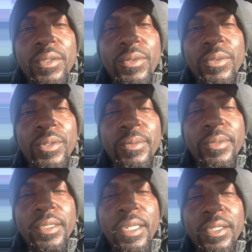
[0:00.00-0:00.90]
You know what I'm
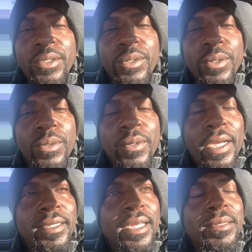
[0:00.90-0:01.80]
saying? So
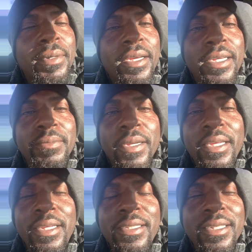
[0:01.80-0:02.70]
as my
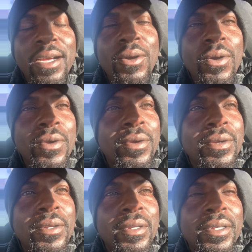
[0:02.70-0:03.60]
kids got older,
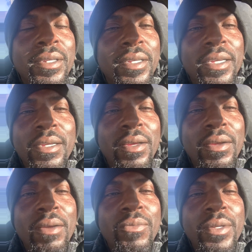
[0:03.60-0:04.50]

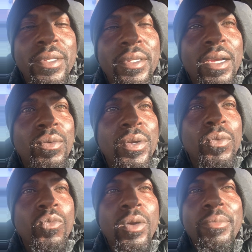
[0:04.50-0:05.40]
I wouldn't
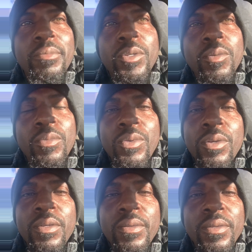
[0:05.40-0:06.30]
whoop them no
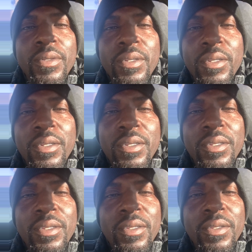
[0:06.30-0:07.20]
more.
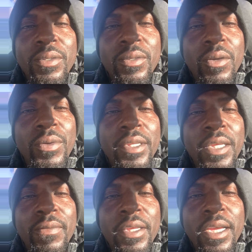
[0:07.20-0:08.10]
You know, I wouldn't
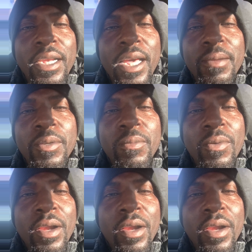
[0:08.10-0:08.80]
even yell at them no more.